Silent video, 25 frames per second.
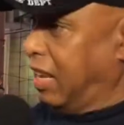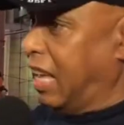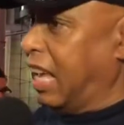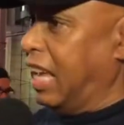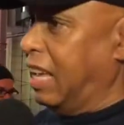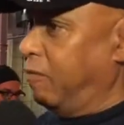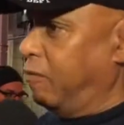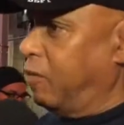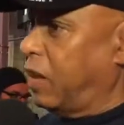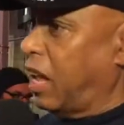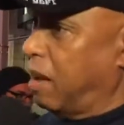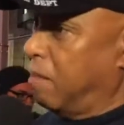
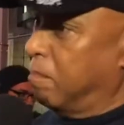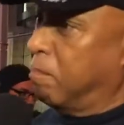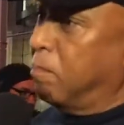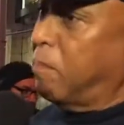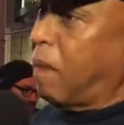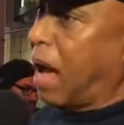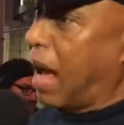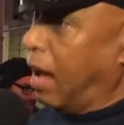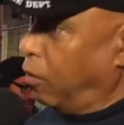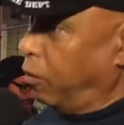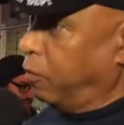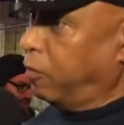gave them
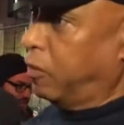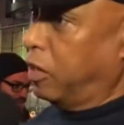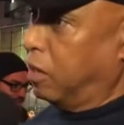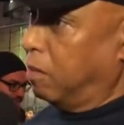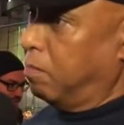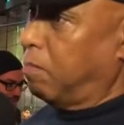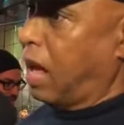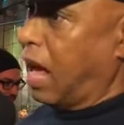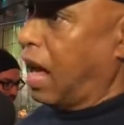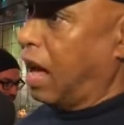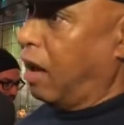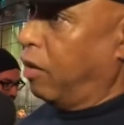mouth to
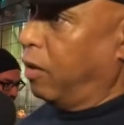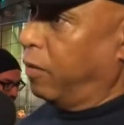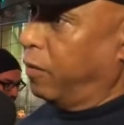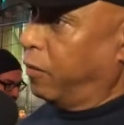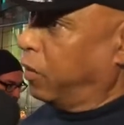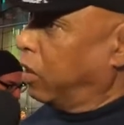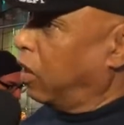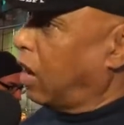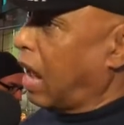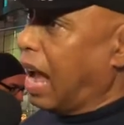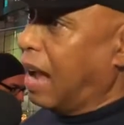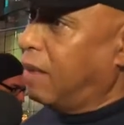mouth.
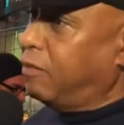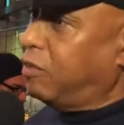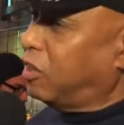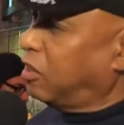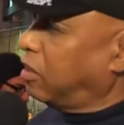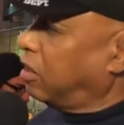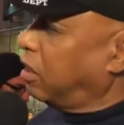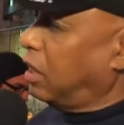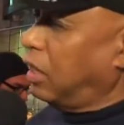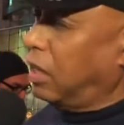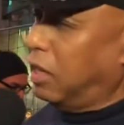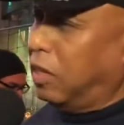I've
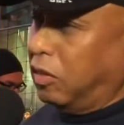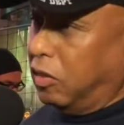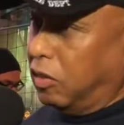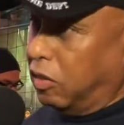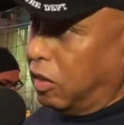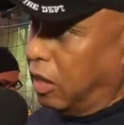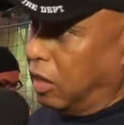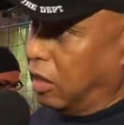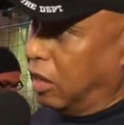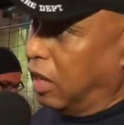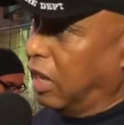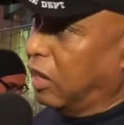seen
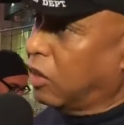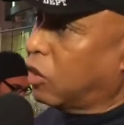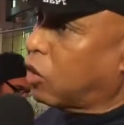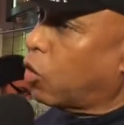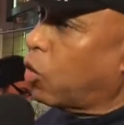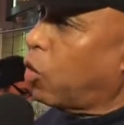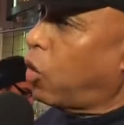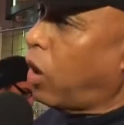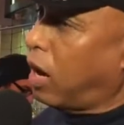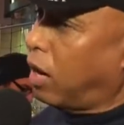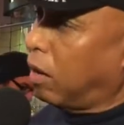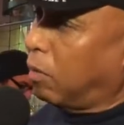
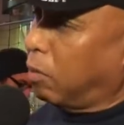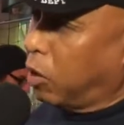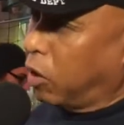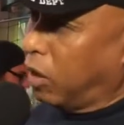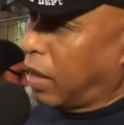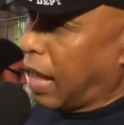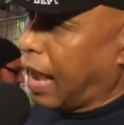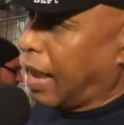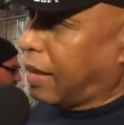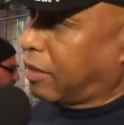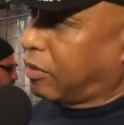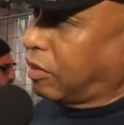incredible
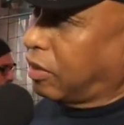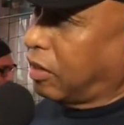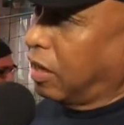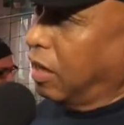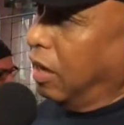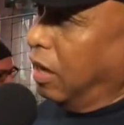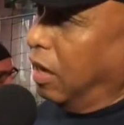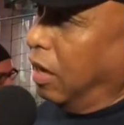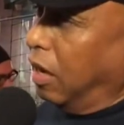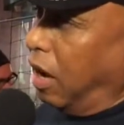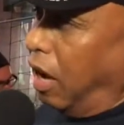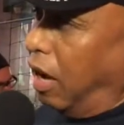acts
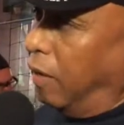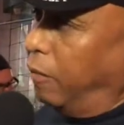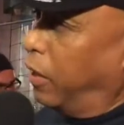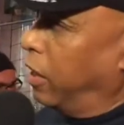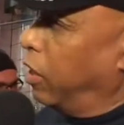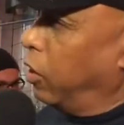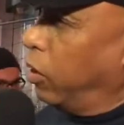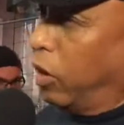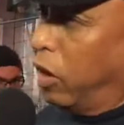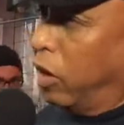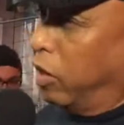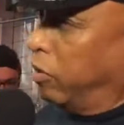of
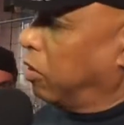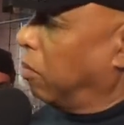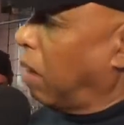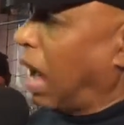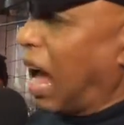heroism.